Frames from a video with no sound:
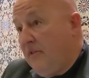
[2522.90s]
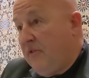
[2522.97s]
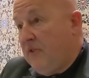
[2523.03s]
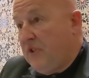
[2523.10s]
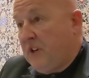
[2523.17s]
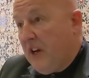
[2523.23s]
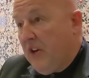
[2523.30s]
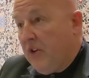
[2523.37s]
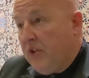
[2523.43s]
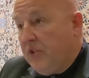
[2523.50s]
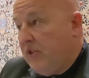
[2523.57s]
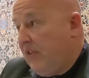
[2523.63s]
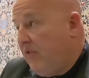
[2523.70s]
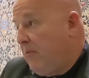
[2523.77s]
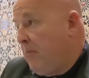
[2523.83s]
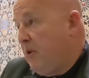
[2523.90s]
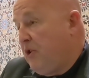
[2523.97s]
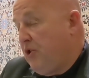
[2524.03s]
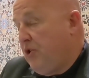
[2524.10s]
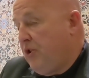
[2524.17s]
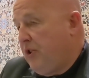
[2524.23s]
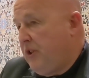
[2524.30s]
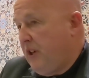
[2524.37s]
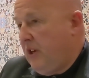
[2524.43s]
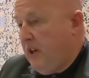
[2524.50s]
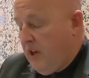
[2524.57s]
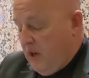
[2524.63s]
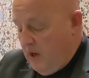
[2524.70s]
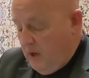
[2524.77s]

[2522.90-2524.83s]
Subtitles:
different skills, different maturity.